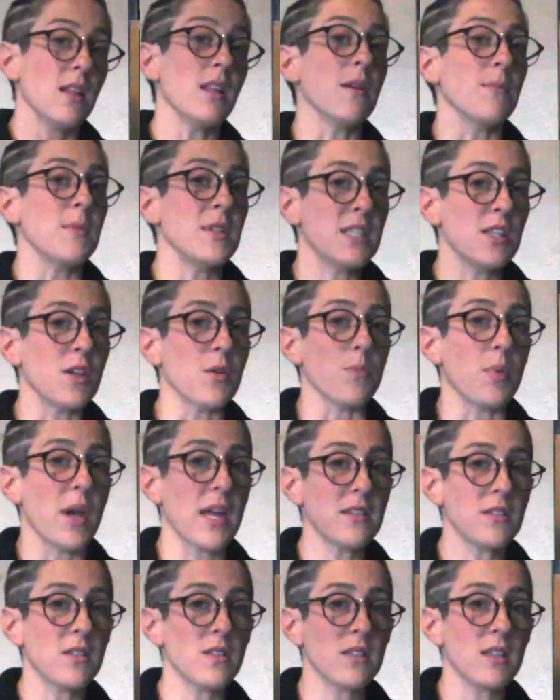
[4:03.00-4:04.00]
Let me see your
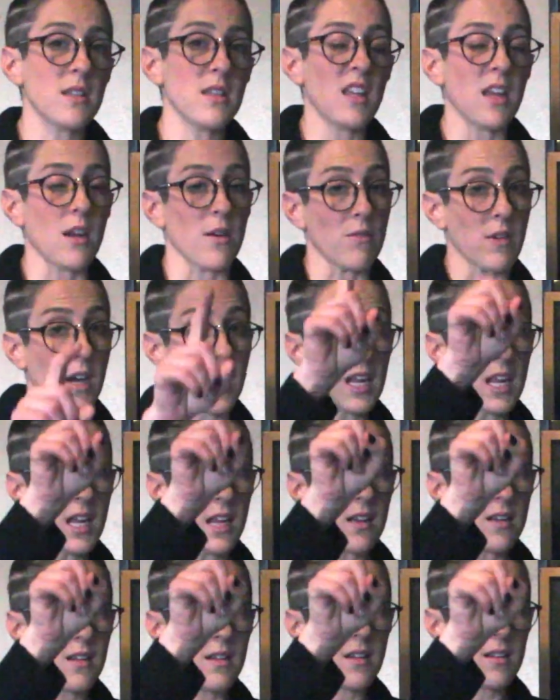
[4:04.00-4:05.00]
pencils in the air.
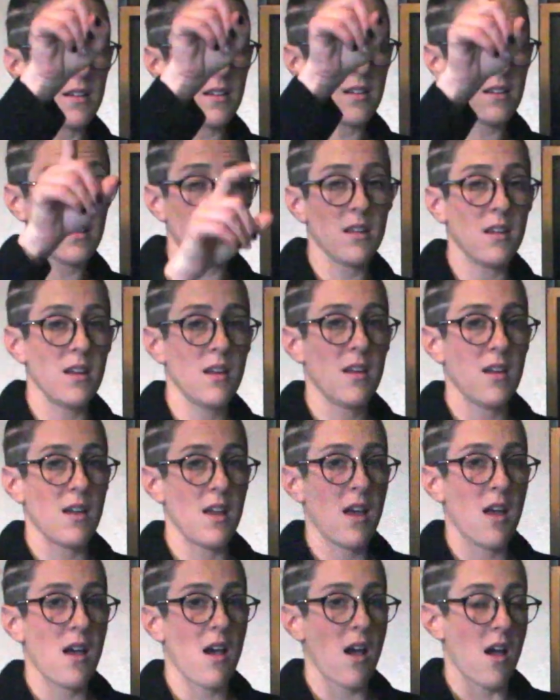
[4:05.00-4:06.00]
Ready?
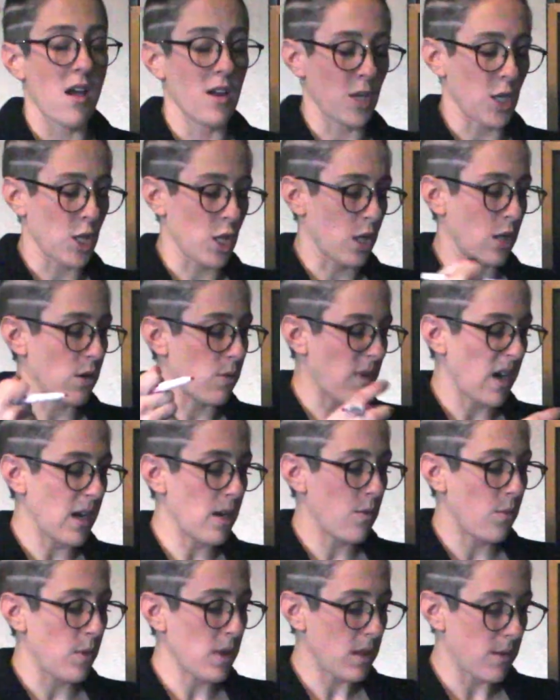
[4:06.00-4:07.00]
You're going to write
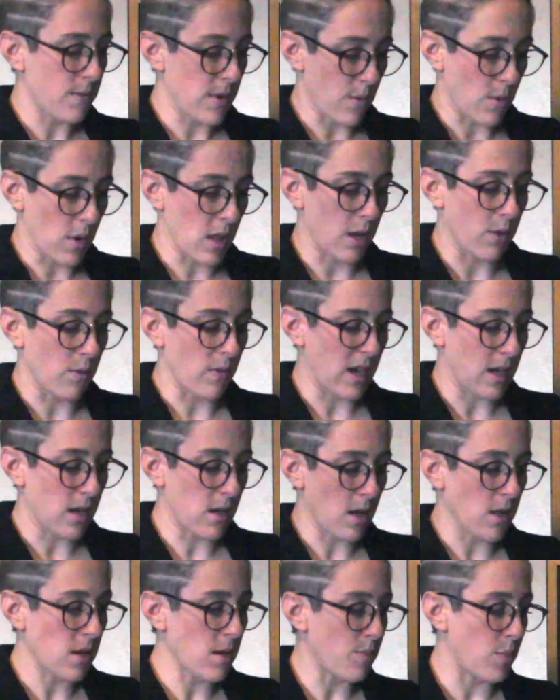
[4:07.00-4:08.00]
it with me while I write
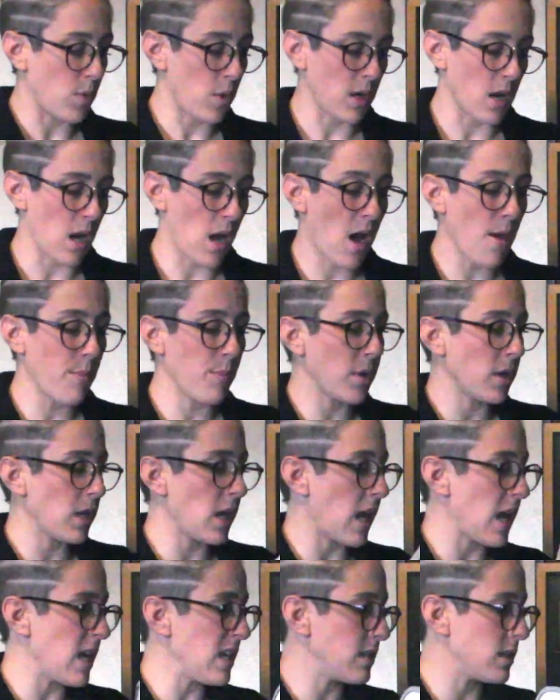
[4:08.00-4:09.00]
it on the board.
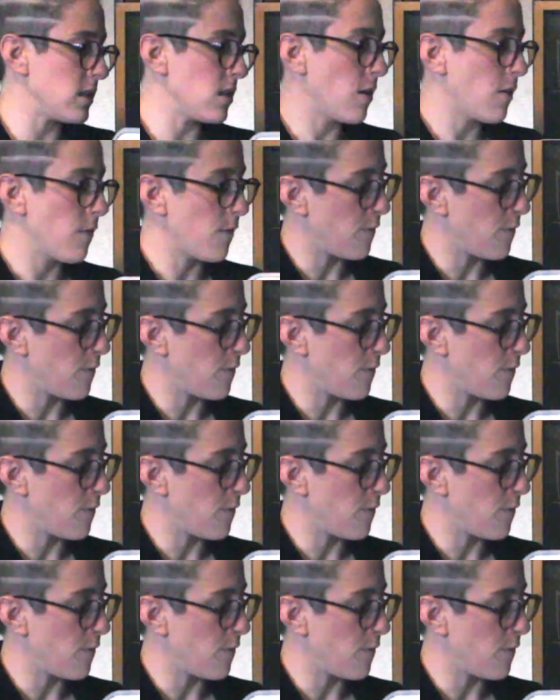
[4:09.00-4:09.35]
Uppercase